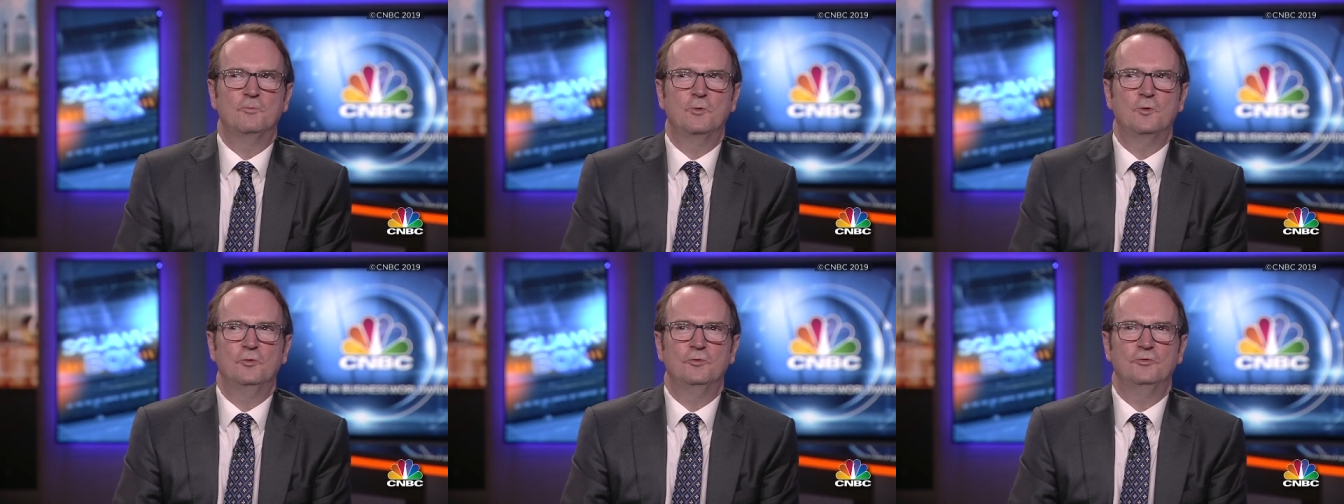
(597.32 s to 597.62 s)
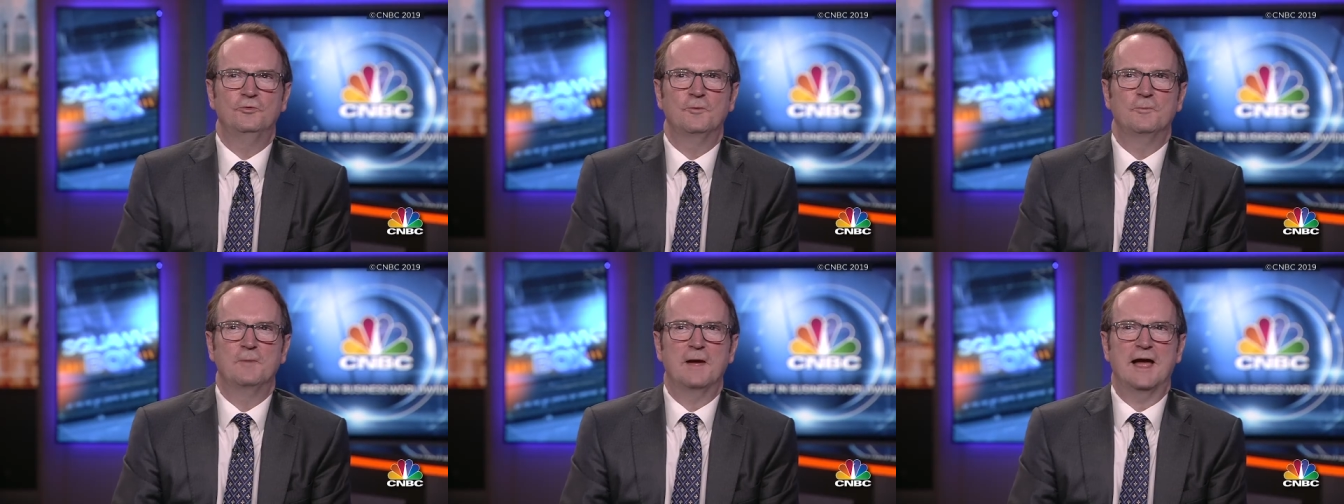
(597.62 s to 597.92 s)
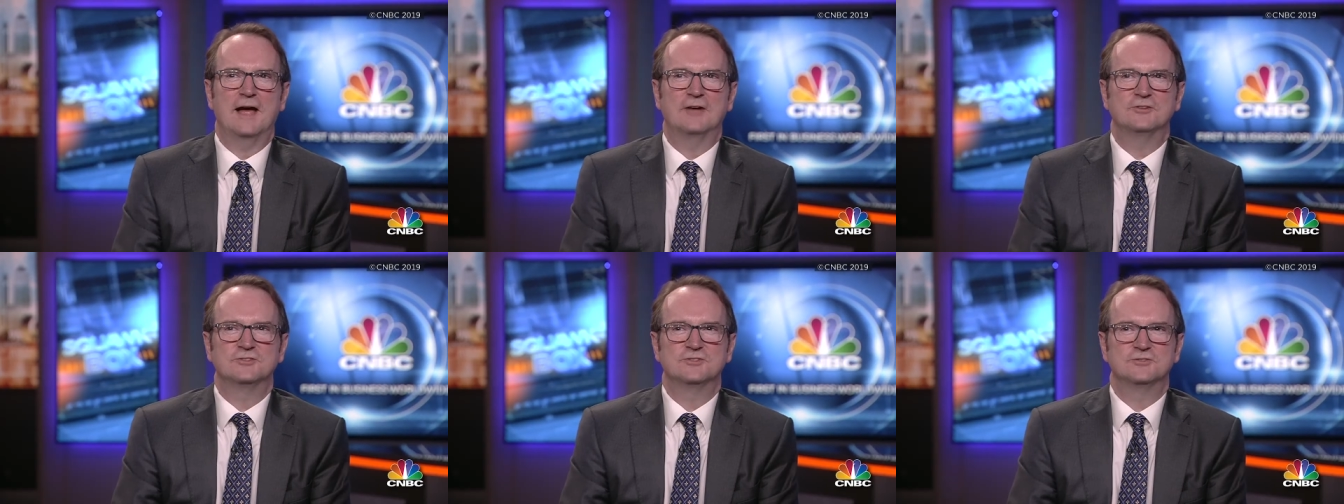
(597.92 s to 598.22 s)
pulled them
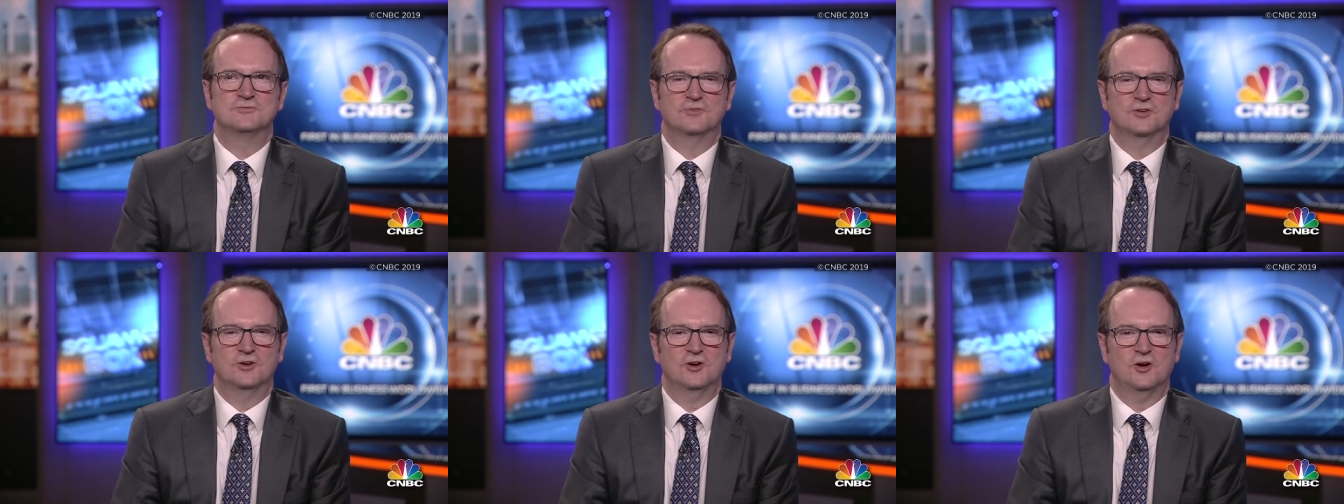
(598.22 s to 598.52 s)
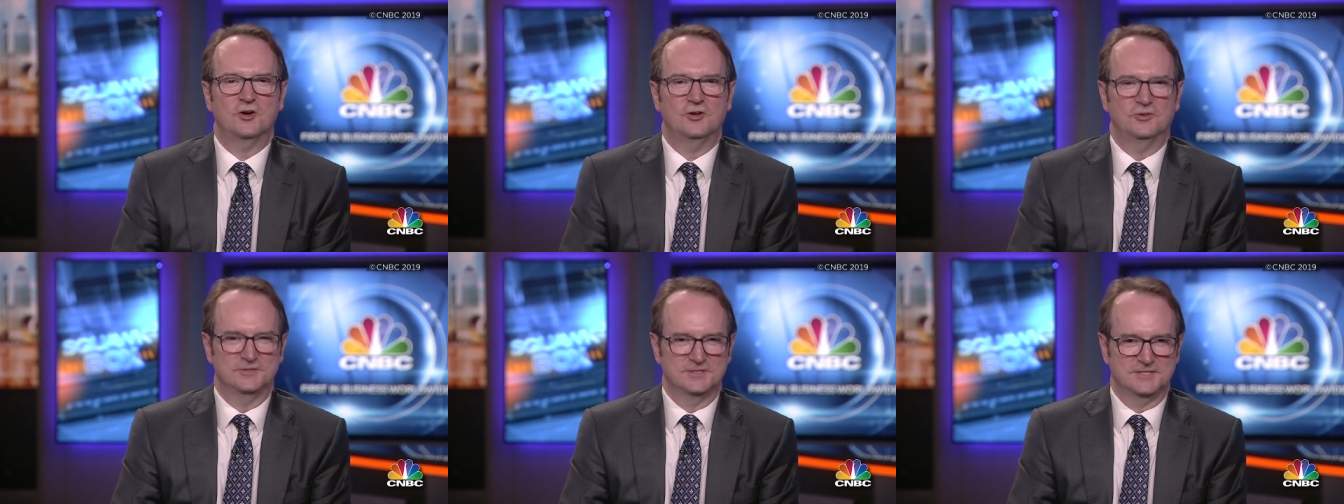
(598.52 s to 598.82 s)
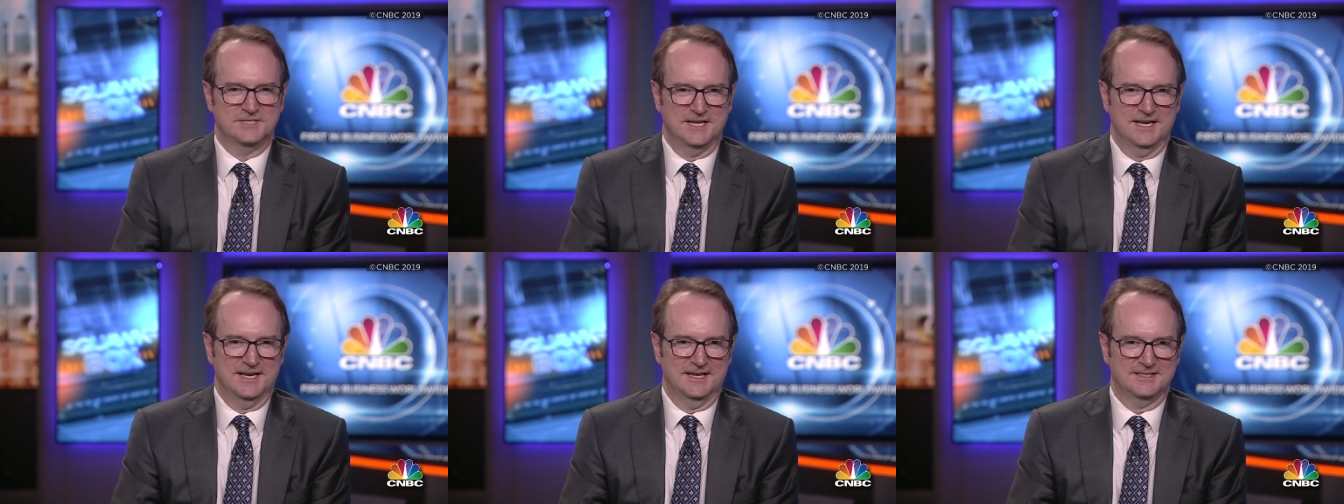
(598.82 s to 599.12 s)
out of
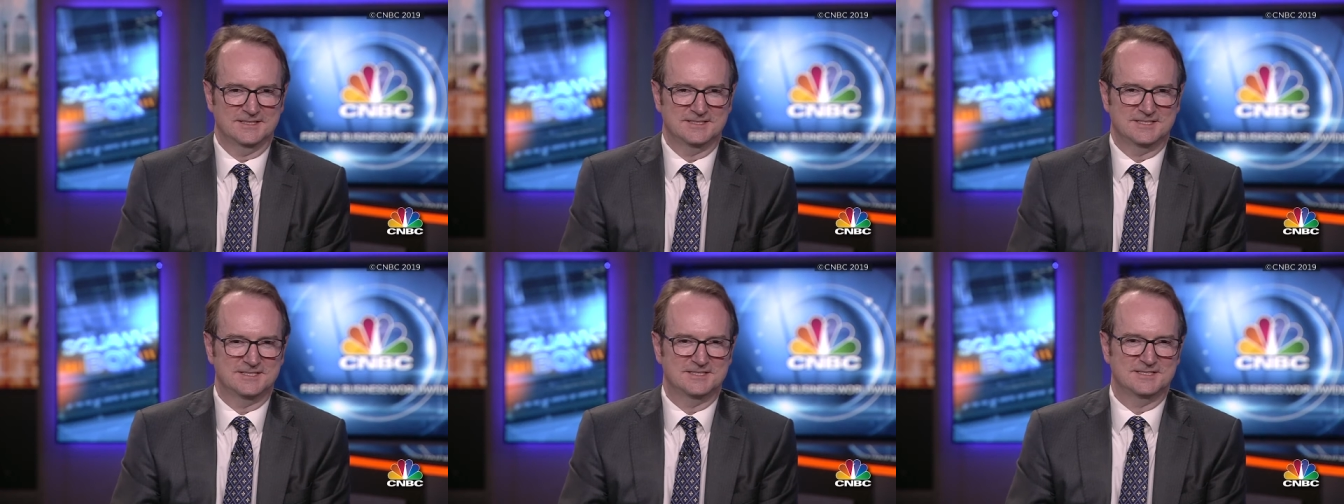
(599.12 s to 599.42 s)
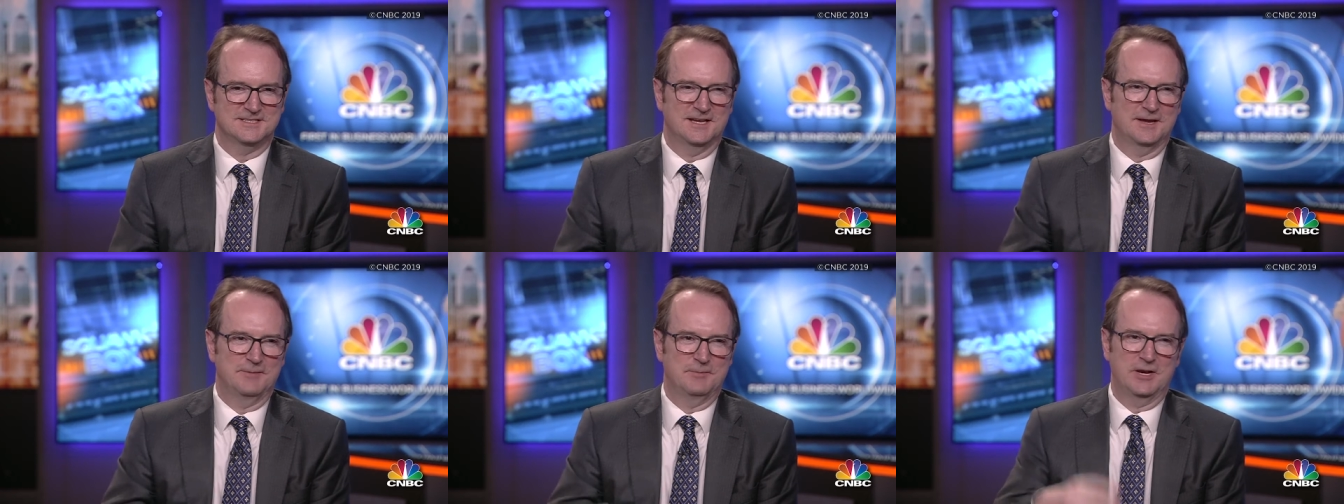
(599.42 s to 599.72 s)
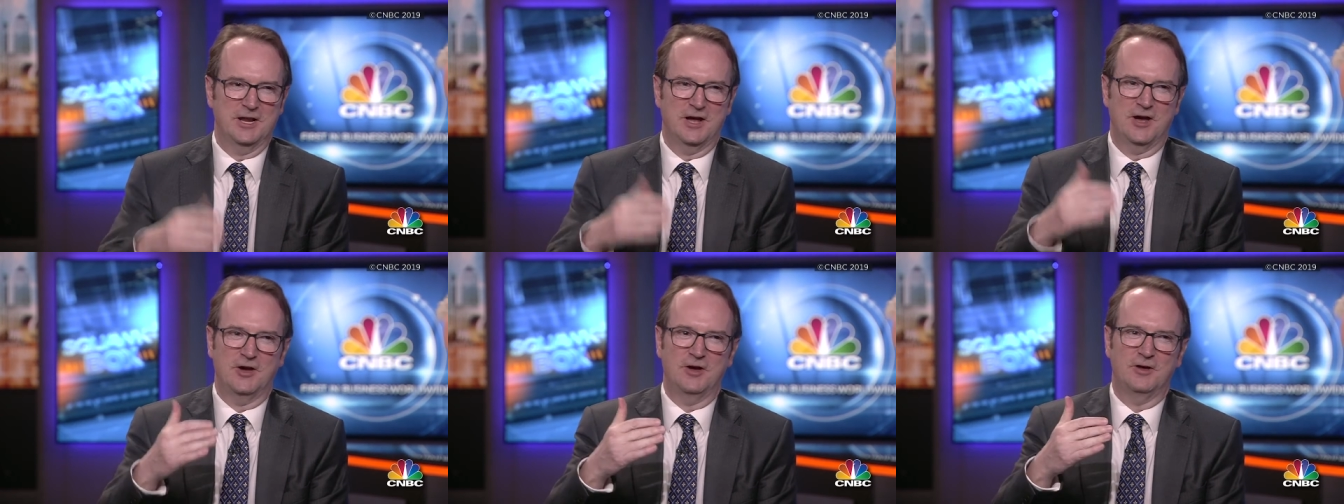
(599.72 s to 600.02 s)
context. I
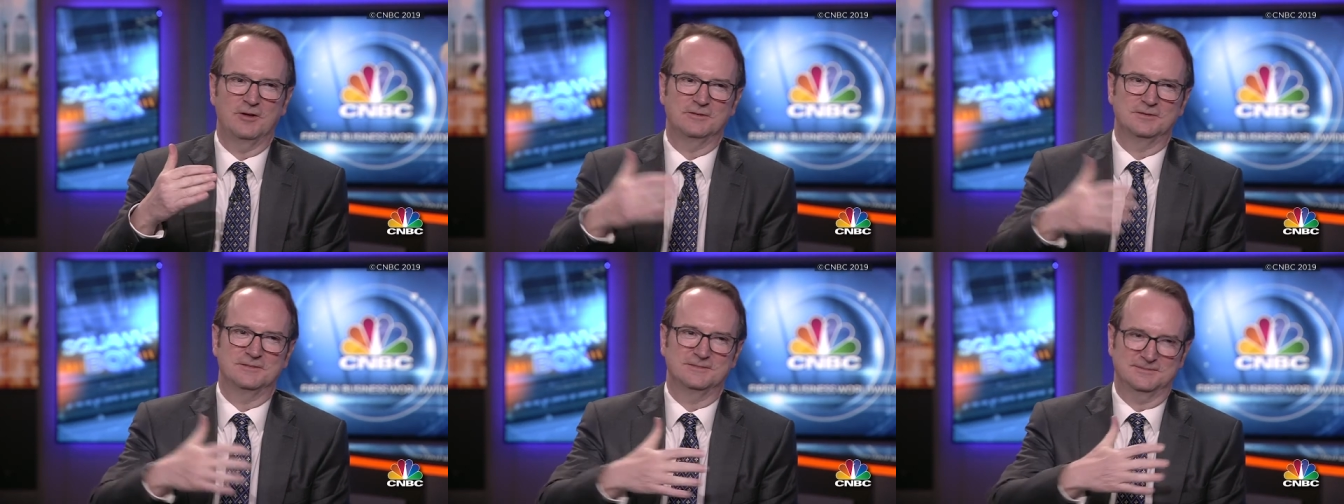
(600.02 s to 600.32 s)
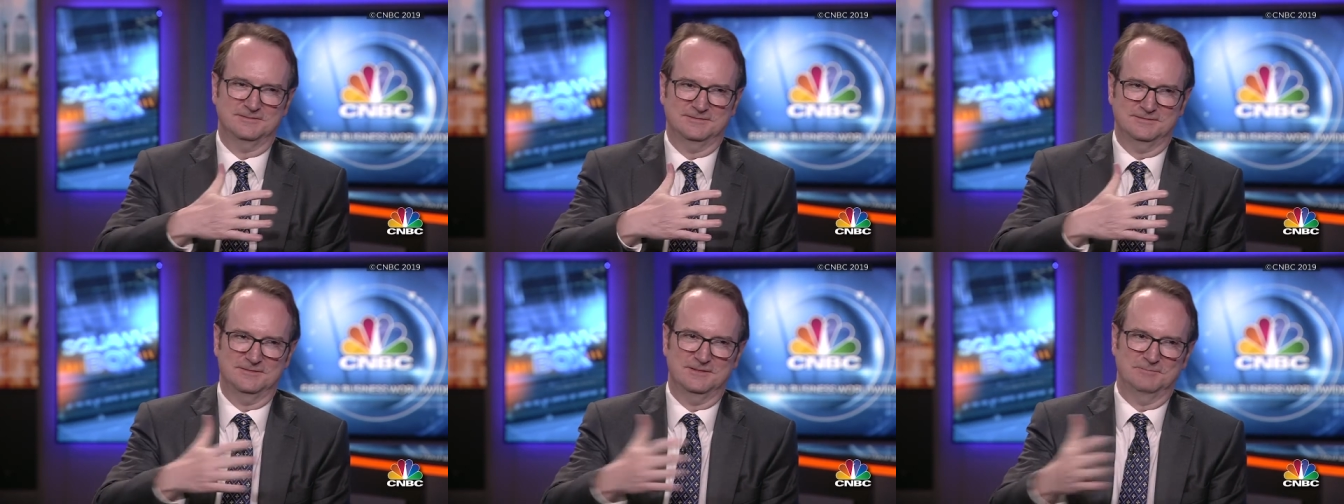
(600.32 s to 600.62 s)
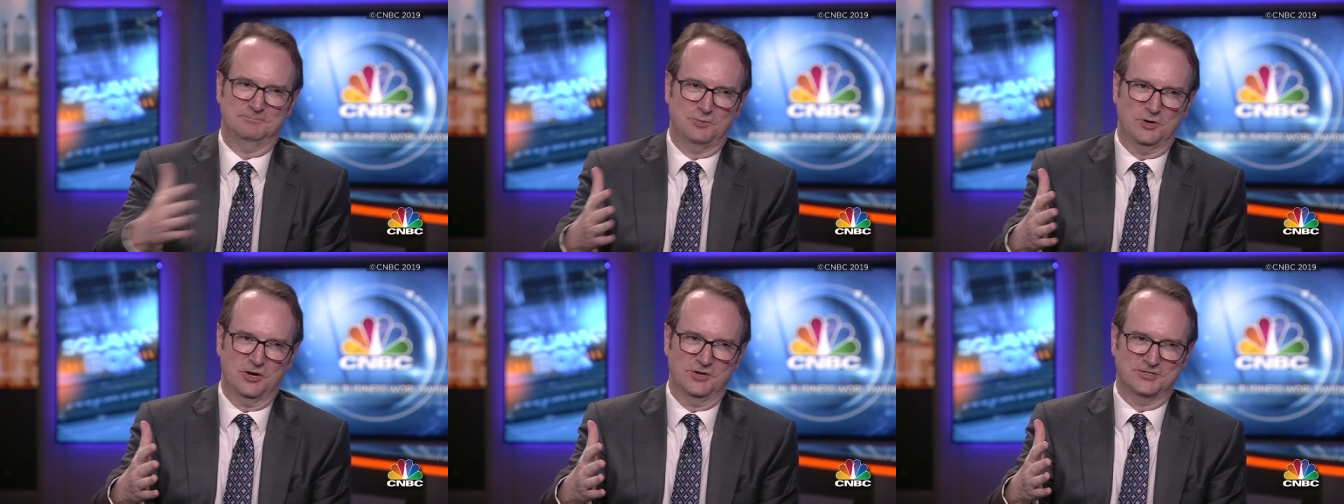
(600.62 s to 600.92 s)
mean, our
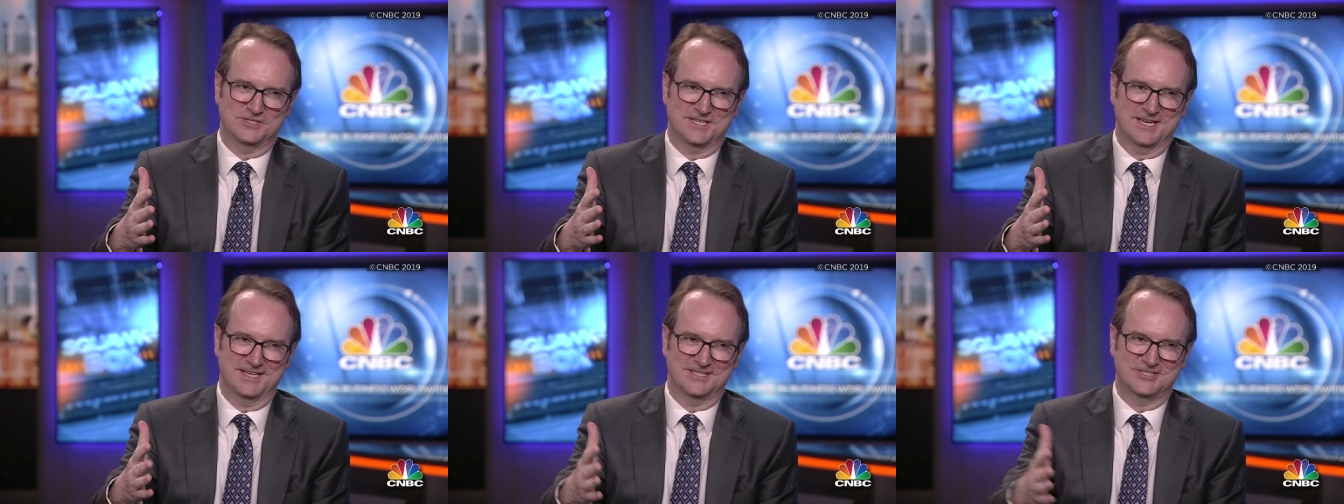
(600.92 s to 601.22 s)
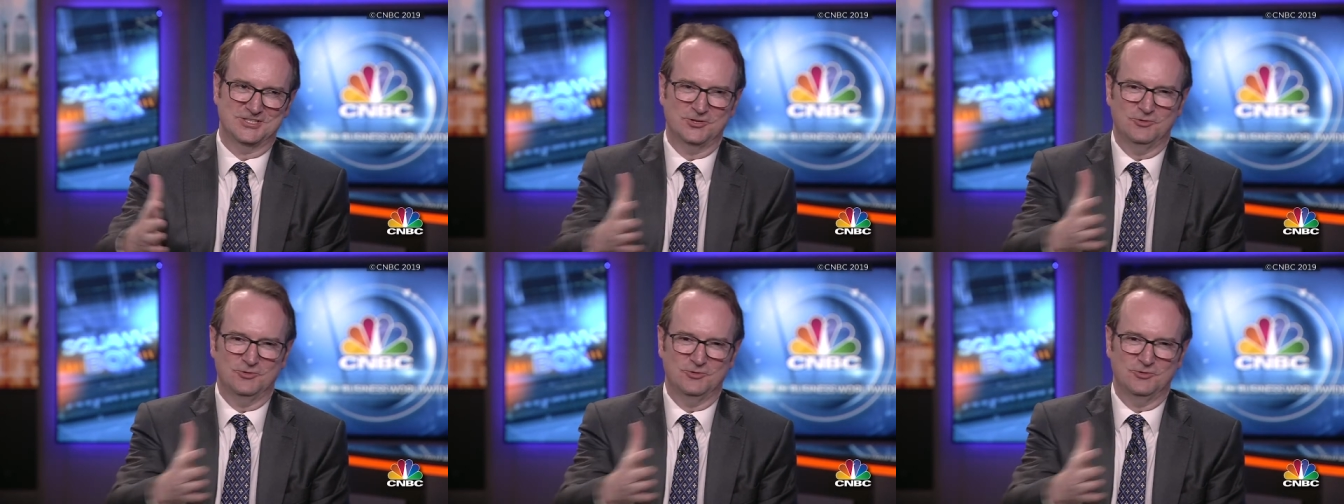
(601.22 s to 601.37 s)
process.